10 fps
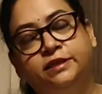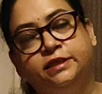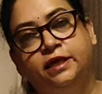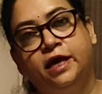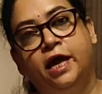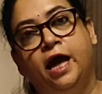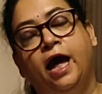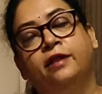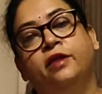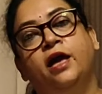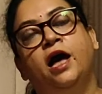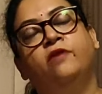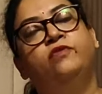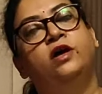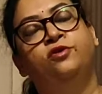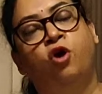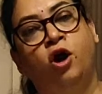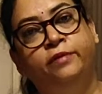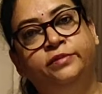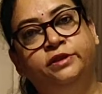So those are the different types of
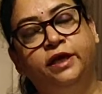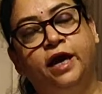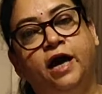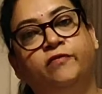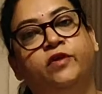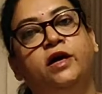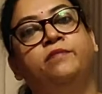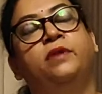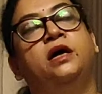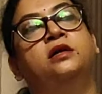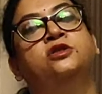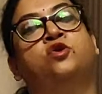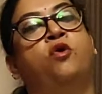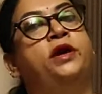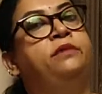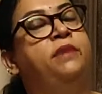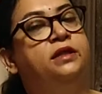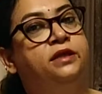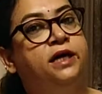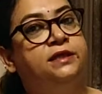psychological tests, and they
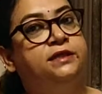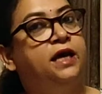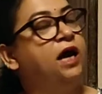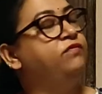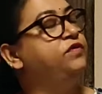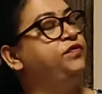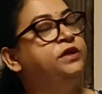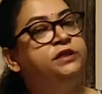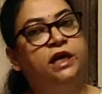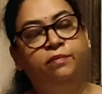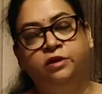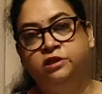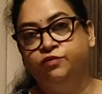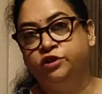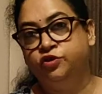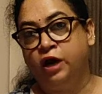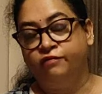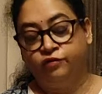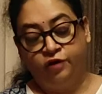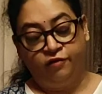have their norms, they have their
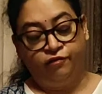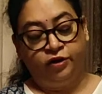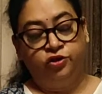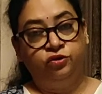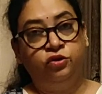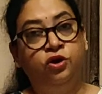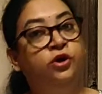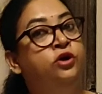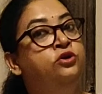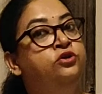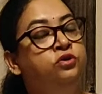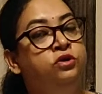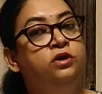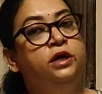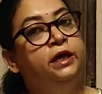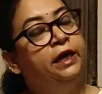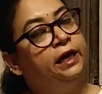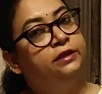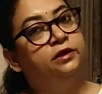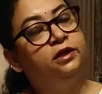scoring methods, they have different
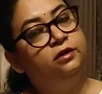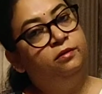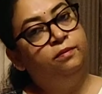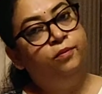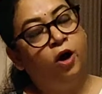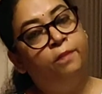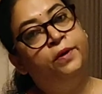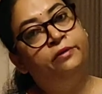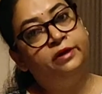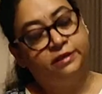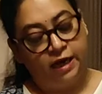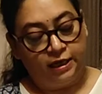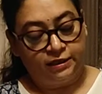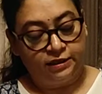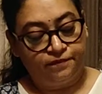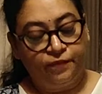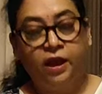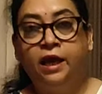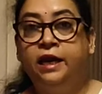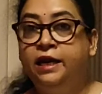tables which you have to refer
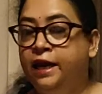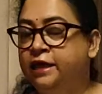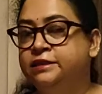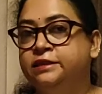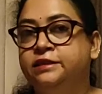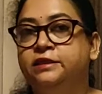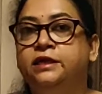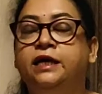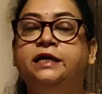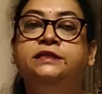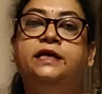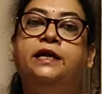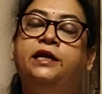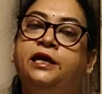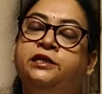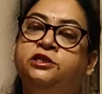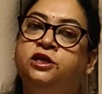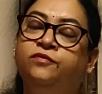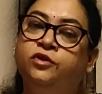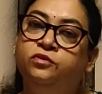to get the proper
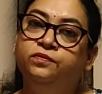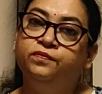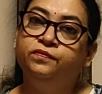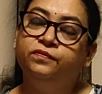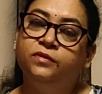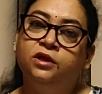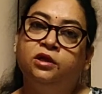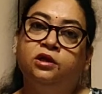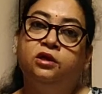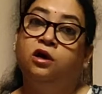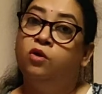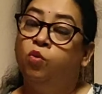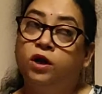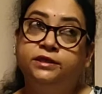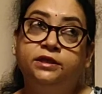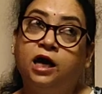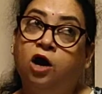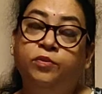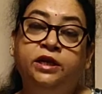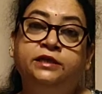result. Next
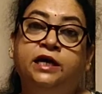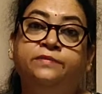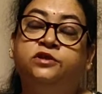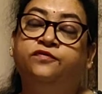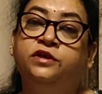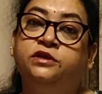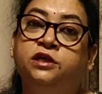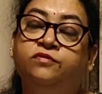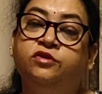is an interview.